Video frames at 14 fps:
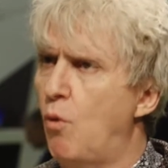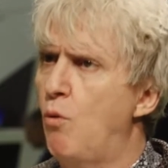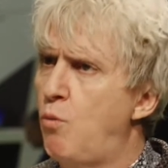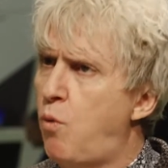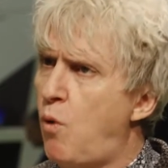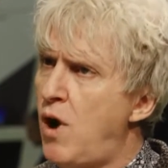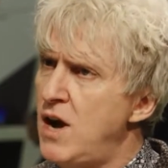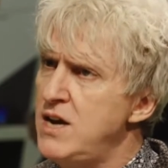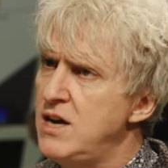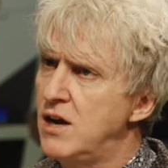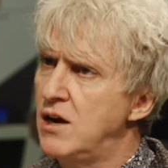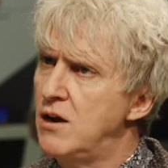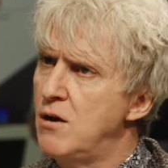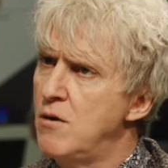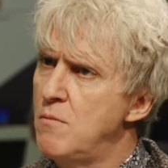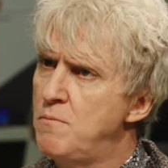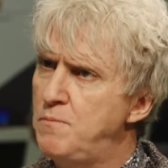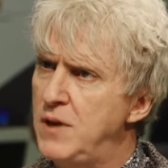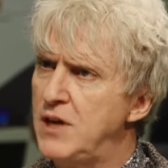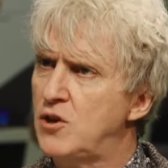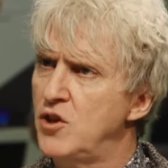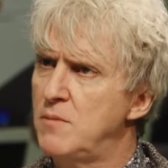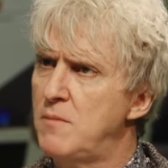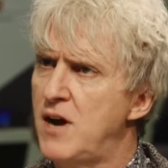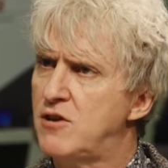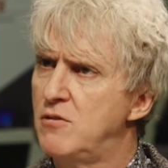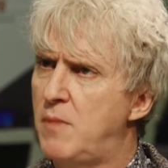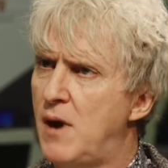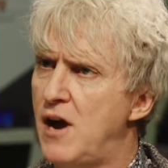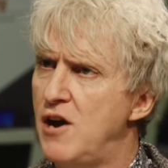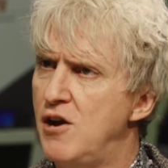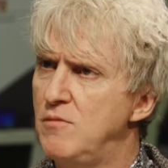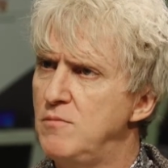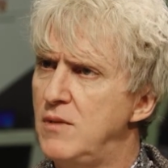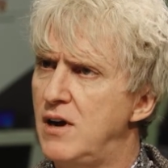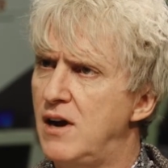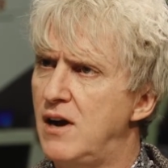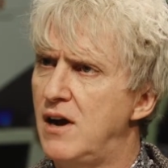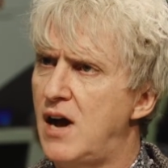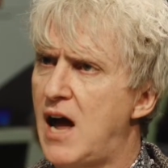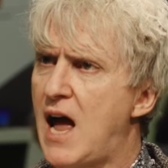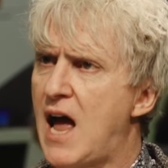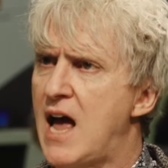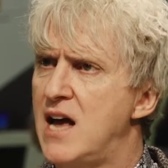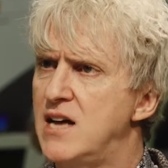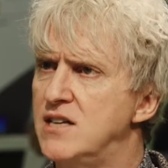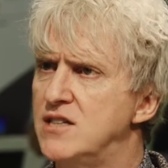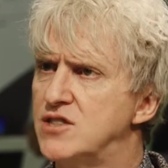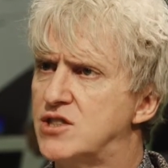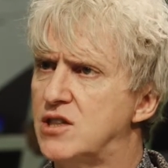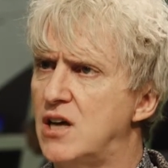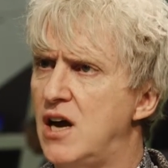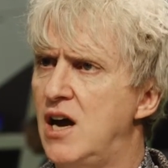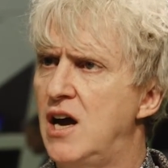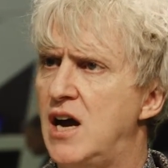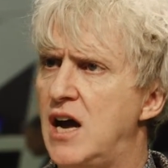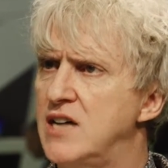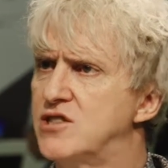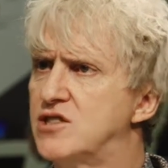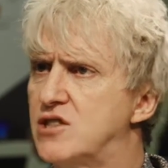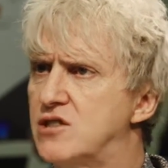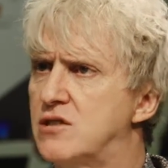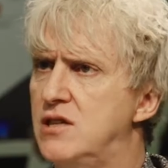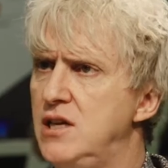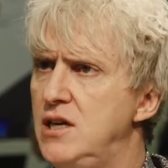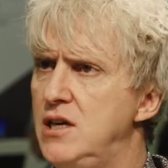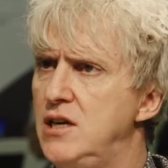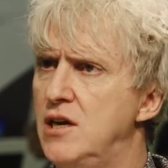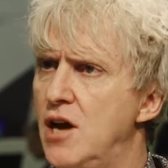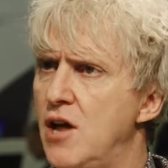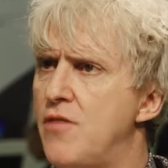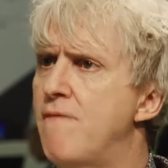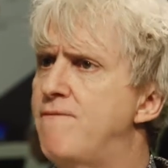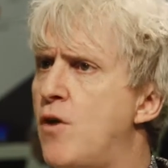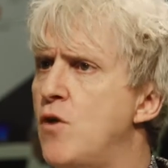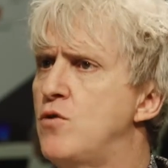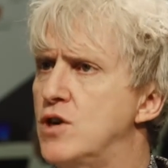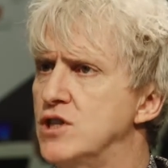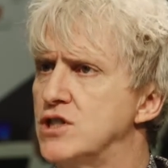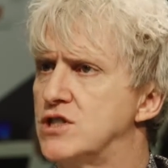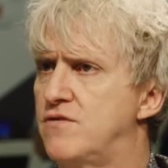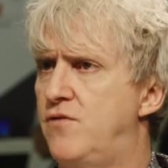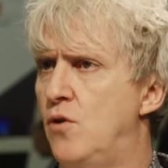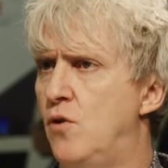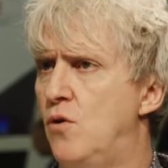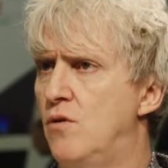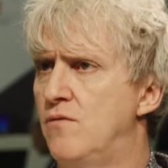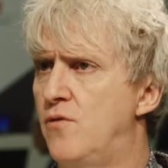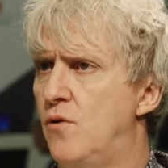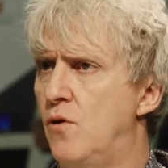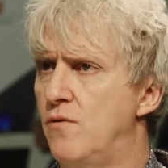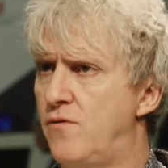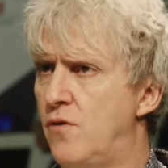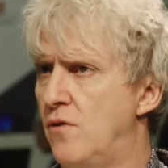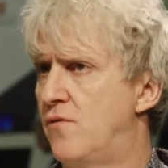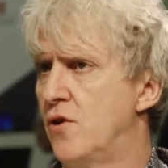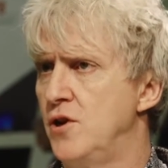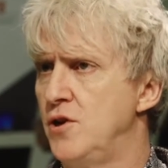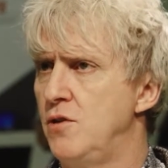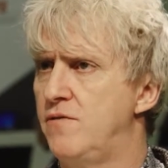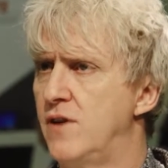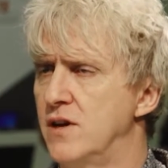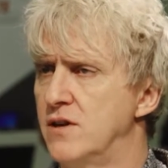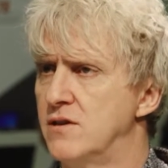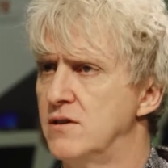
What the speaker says: why pick on the microbiome as the focus for a new fund?